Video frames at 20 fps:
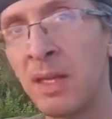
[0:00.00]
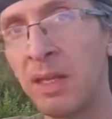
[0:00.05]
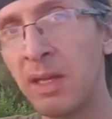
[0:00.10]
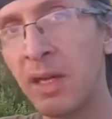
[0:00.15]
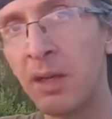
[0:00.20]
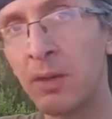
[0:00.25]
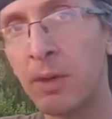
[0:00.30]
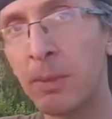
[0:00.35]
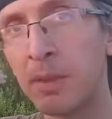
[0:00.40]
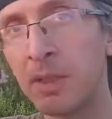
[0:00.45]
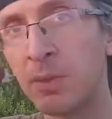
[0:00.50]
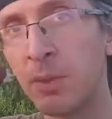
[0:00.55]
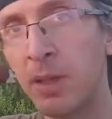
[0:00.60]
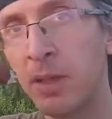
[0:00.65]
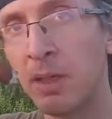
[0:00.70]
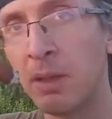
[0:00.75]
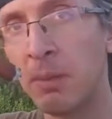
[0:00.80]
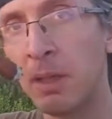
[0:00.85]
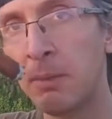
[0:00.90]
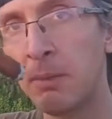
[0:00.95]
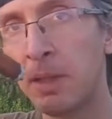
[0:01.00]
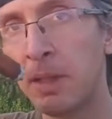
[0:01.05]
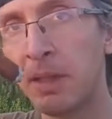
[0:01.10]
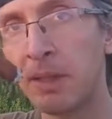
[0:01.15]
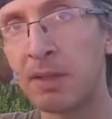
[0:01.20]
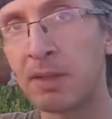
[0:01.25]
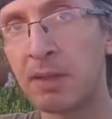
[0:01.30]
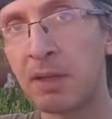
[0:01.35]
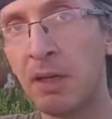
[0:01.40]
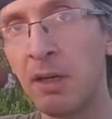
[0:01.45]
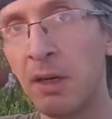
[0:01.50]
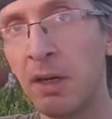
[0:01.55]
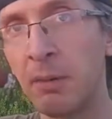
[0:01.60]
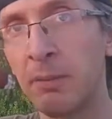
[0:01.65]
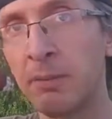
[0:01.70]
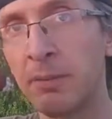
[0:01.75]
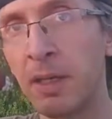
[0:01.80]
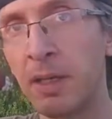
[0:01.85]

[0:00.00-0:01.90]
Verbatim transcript: kind of crept its way to the main body of the cigar,